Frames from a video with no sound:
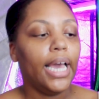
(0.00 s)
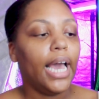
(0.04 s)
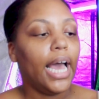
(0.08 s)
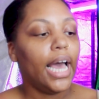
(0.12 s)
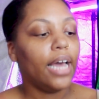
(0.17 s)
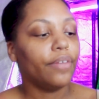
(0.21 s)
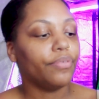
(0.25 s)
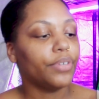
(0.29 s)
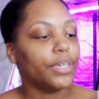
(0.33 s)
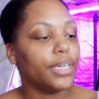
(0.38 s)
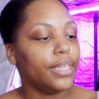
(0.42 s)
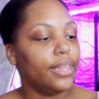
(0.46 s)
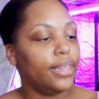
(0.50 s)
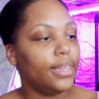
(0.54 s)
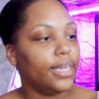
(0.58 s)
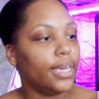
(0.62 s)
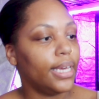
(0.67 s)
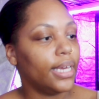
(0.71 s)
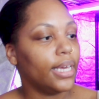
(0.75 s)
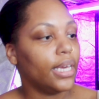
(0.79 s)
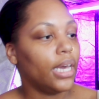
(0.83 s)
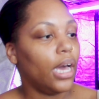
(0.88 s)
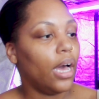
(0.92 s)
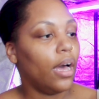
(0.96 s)

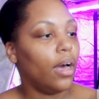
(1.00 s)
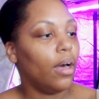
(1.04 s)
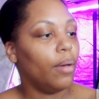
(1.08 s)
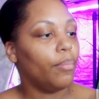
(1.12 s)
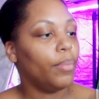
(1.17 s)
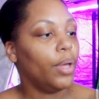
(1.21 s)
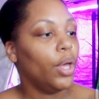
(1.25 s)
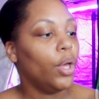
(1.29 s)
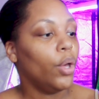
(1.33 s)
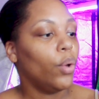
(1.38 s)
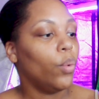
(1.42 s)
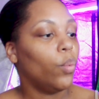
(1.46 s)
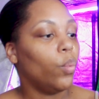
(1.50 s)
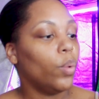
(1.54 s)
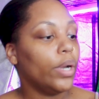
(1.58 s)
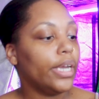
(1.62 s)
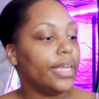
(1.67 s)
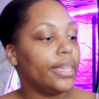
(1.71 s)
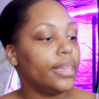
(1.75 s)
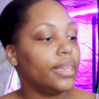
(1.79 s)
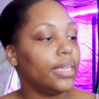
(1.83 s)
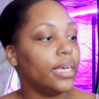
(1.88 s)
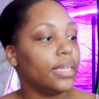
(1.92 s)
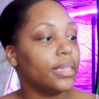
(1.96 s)
everything
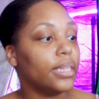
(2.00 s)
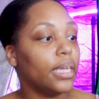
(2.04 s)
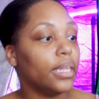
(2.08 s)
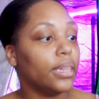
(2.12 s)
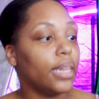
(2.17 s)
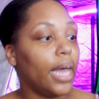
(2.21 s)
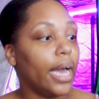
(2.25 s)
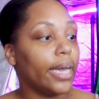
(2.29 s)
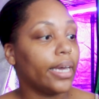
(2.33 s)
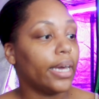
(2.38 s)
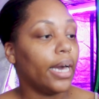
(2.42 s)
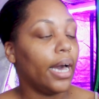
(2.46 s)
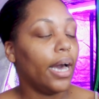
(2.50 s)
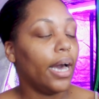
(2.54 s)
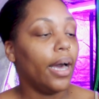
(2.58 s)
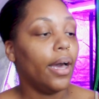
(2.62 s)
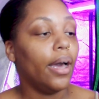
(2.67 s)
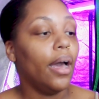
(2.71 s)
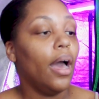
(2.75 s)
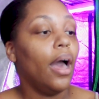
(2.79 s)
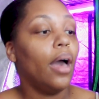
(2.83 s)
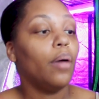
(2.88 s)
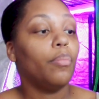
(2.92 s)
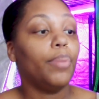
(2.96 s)
with the
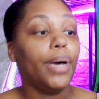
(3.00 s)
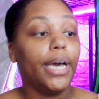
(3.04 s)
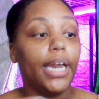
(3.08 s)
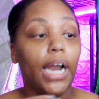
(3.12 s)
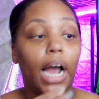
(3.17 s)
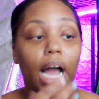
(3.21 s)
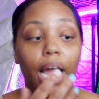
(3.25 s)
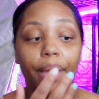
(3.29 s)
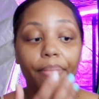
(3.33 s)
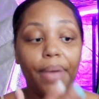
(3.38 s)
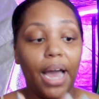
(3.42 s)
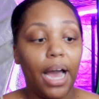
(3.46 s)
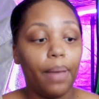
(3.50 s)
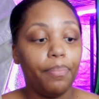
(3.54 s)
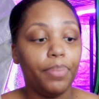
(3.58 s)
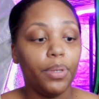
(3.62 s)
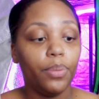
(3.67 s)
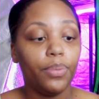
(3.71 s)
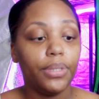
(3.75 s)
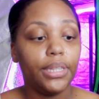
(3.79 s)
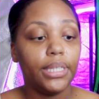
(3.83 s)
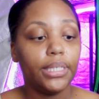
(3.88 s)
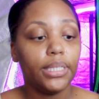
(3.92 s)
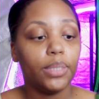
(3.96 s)
leca, but I'm happy
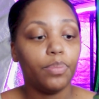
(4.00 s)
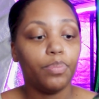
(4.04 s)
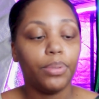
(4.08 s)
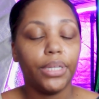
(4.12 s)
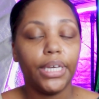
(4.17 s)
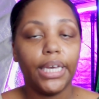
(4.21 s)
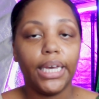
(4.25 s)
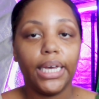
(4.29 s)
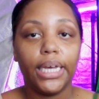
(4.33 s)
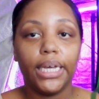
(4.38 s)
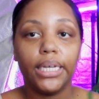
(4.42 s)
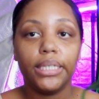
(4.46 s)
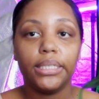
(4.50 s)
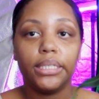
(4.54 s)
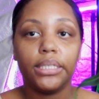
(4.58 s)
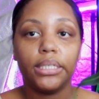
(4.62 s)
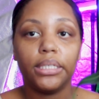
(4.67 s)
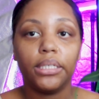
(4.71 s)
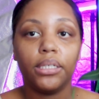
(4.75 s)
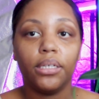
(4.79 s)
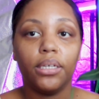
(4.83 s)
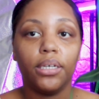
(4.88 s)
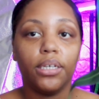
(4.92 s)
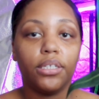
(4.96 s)
with this
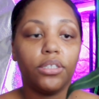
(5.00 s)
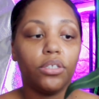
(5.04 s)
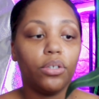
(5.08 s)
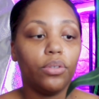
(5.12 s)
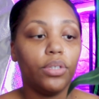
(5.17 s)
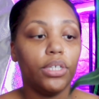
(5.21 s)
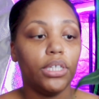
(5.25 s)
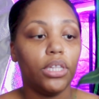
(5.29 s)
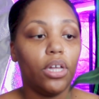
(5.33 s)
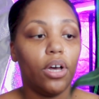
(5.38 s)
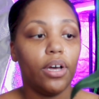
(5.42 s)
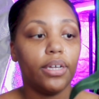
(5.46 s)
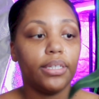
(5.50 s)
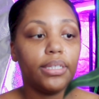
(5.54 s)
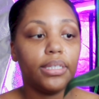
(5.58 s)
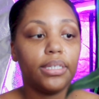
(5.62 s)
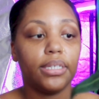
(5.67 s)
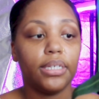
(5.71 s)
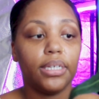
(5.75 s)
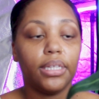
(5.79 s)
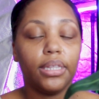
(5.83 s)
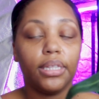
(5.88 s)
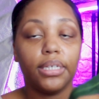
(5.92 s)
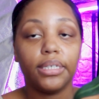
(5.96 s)
plant. It's only
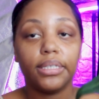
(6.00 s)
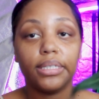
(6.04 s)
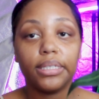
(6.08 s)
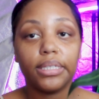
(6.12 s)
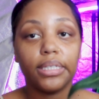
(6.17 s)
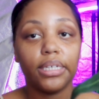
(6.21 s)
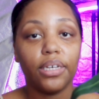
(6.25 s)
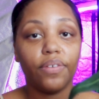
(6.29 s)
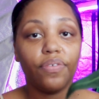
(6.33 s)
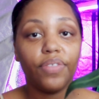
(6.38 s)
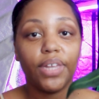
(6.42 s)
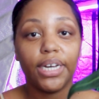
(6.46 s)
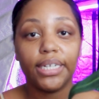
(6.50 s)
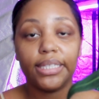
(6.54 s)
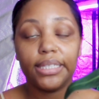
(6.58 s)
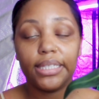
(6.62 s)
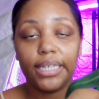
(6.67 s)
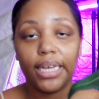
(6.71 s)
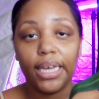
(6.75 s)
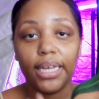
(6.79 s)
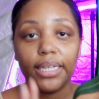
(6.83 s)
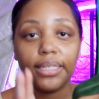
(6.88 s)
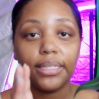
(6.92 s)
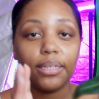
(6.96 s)
lost this leaf, that's
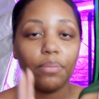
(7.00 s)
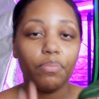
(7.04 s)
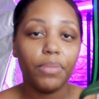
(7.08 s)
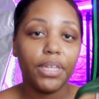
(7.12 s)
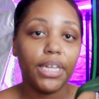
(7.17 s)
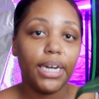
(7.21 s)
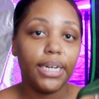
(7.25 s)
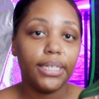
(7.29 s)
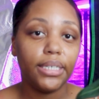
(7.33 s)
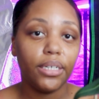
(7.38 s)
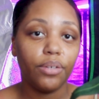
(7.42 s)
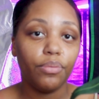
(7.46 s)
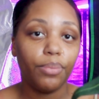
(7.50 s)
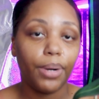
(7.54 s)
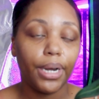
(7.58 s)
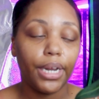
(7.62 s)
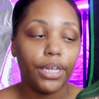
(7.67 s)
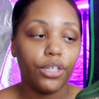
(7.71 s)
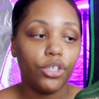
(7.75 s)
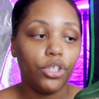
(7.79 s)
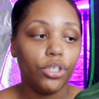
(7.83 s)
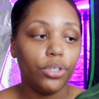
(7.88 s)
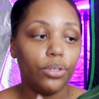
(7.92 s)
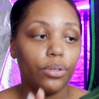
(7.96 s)
it. Something I did run
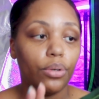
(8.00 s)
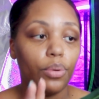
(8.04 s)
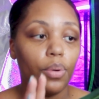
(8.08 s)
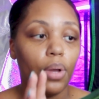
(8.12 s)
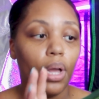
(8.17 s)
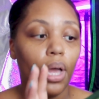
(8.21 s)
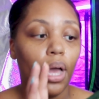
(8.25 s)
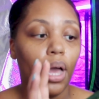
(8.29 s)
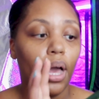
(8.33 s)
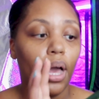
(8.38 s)
into